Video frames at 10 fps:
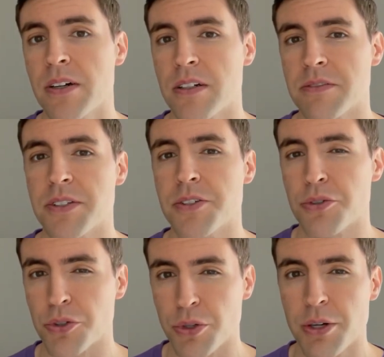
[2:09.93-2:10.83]
all of the
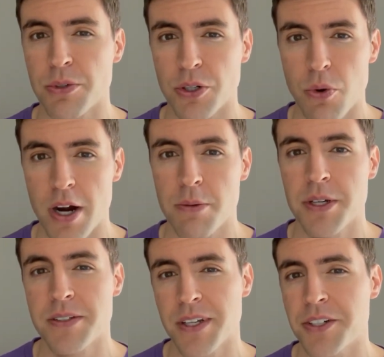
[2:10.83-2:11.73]
degree
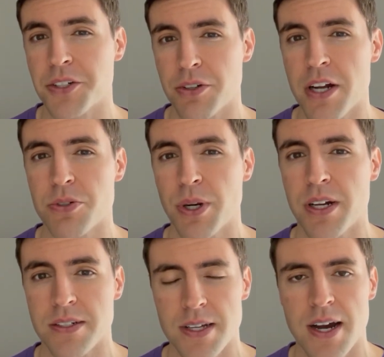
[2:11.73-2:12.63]
requirements and to graduate
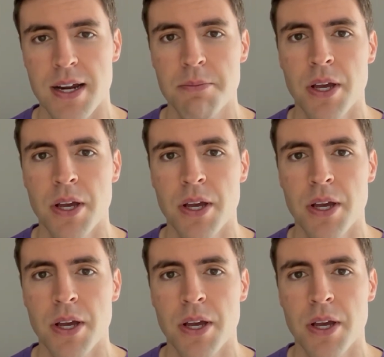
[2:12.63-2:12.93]
on time.